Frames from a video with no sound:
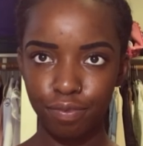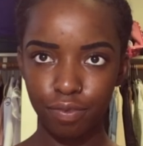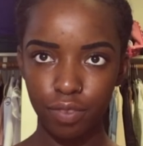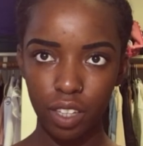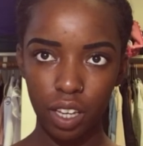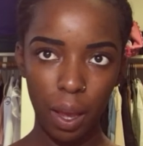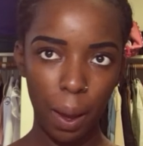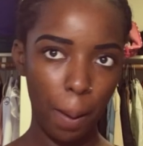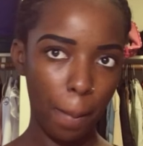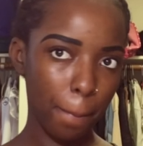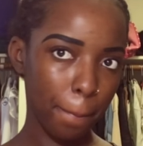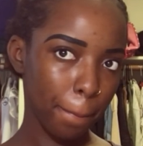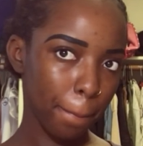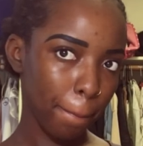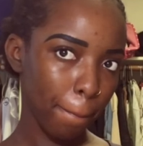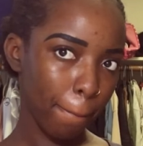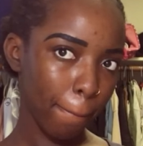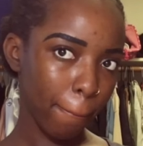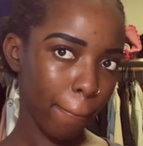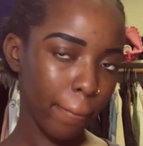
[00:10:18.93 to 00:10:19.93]
Okay,
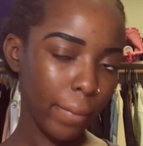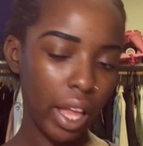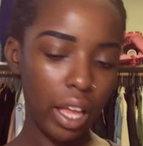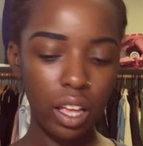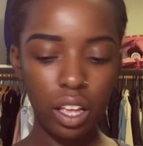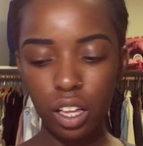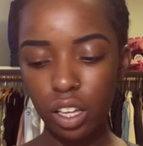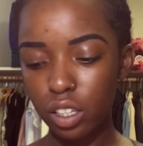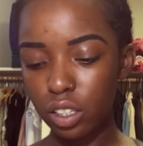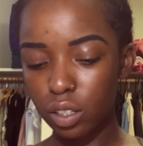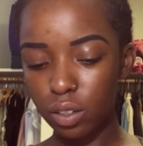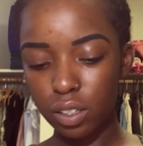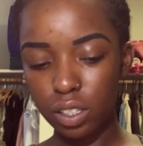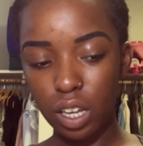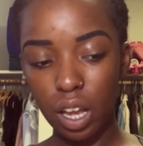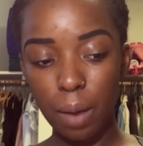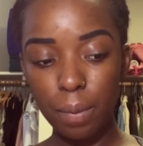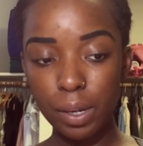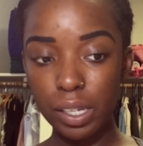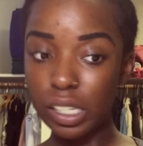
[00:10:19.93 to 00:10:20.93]
so it's
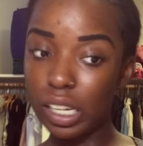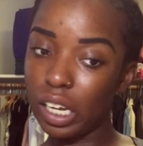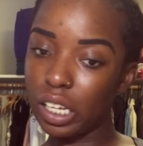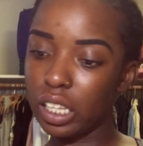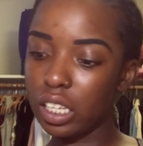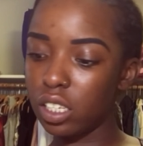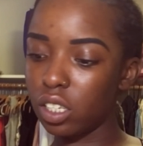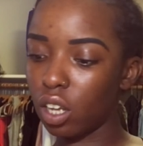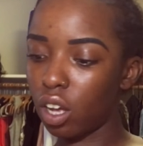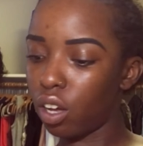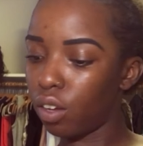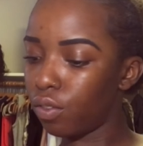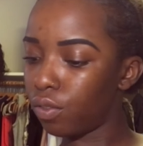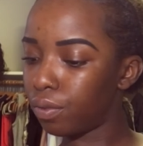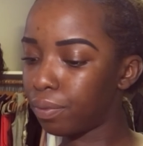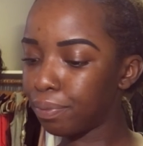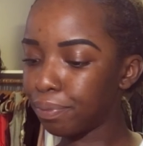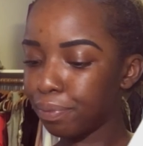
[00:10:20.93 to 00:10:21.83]
time to take this off